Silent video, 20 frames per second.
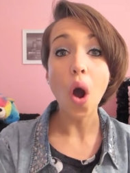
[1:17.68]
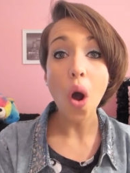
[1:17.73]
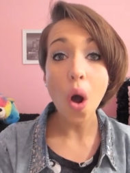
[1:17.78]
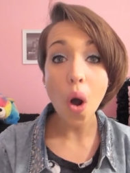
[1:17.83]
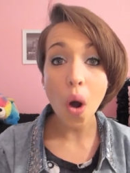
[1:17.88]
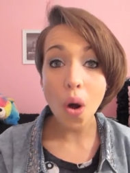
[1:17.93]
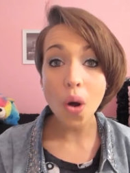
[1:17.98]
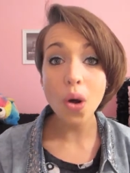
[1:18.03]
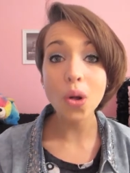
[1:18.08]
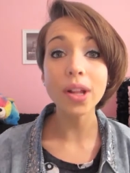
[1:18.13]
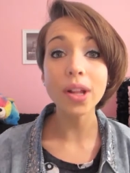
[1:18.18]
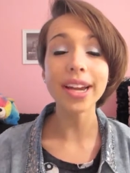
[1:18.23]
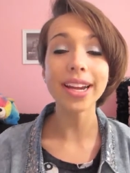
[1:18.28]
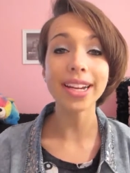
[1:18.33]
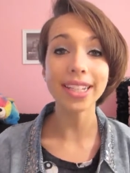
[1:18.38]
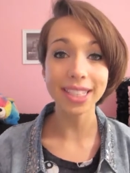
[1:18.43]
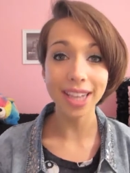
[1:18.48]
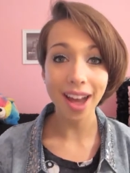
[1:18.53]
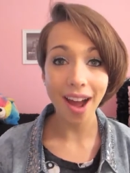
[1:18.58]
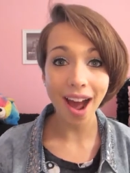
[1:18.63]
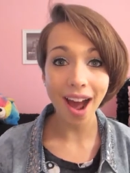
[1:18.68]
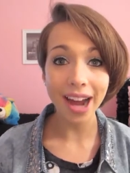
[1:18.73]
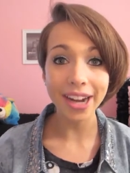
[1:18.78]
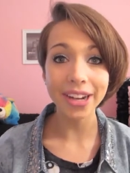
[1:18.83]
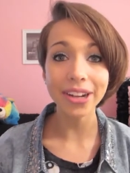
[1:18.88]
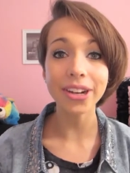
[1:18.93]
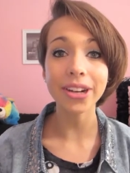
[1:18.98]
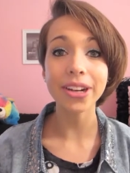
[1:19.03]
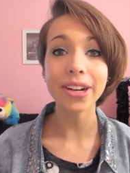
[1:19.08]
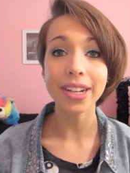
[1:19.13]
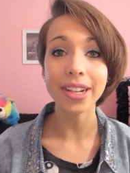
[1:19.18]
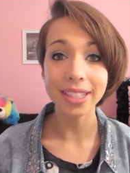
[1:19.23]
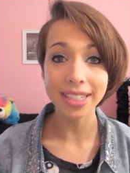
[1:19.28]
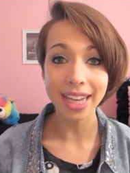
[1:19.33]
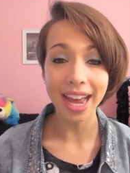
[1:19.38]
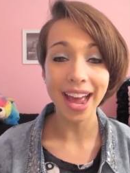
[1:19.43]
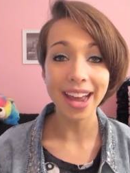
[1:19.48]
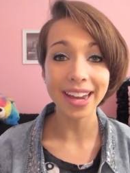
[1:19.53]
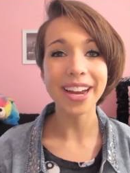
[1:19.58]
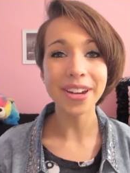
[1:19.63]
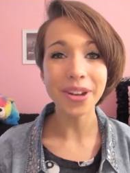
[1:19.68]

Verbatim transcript: whole entire day.